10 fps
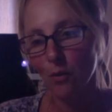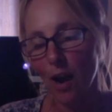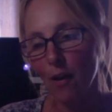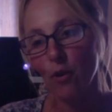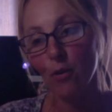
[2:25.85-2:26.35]

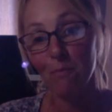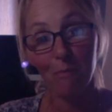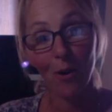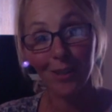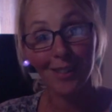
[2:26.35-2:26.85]
I've got
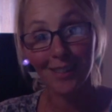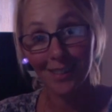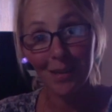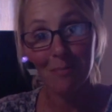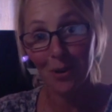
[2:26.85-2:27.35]
boxes
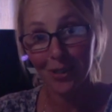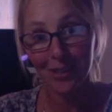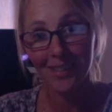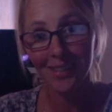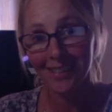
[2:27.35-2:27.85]
and
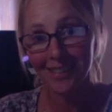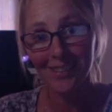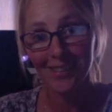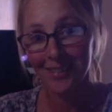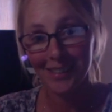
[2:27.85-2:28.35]
boxes
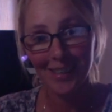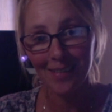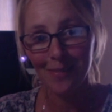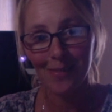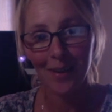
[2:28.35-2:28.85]
still of
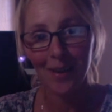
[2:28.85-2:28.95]
stuff